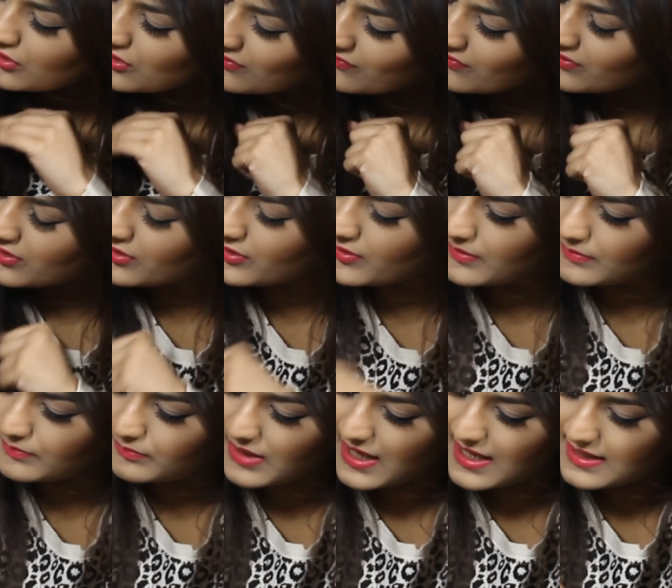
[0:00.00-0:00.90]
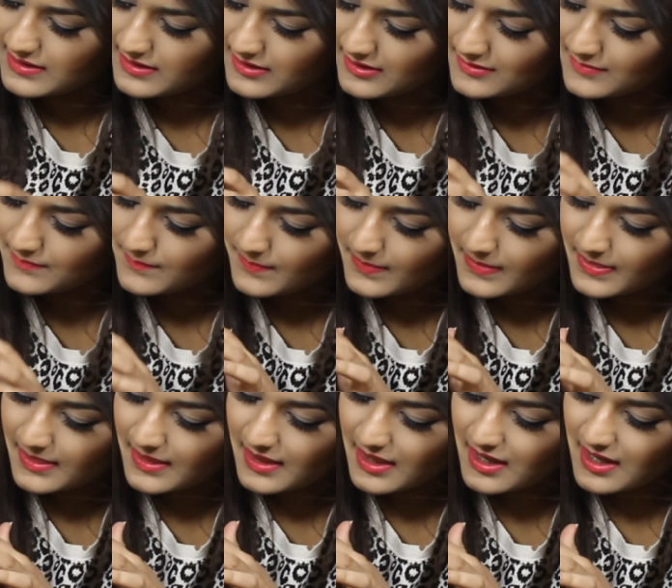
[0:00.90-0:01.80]
sort of a palette,
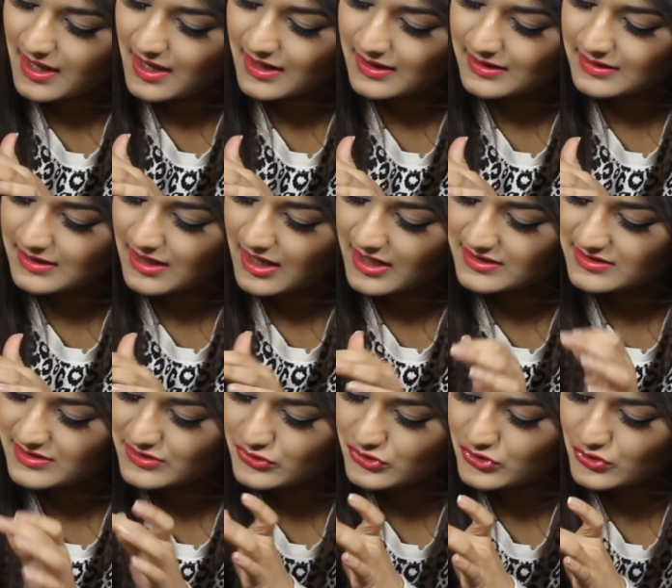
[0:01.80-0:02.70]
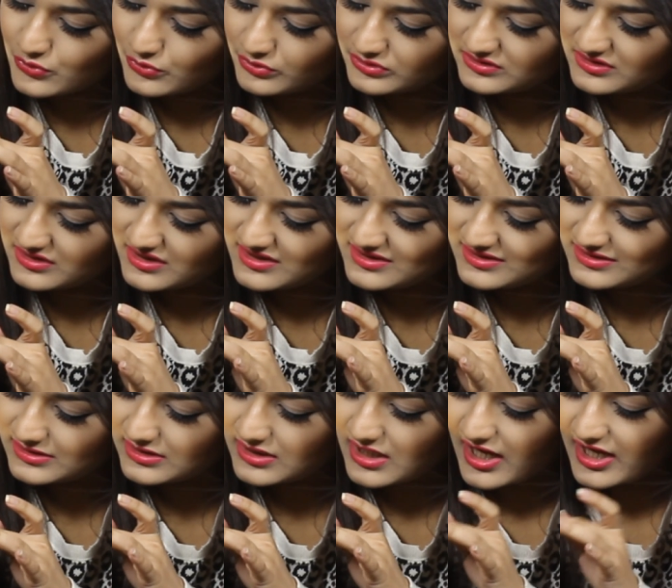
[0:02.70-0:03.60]
and I did use this.
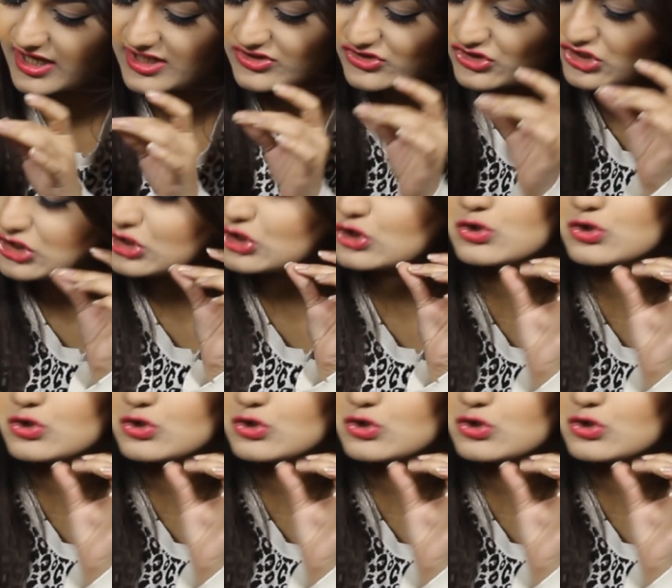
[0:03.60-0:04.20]
I just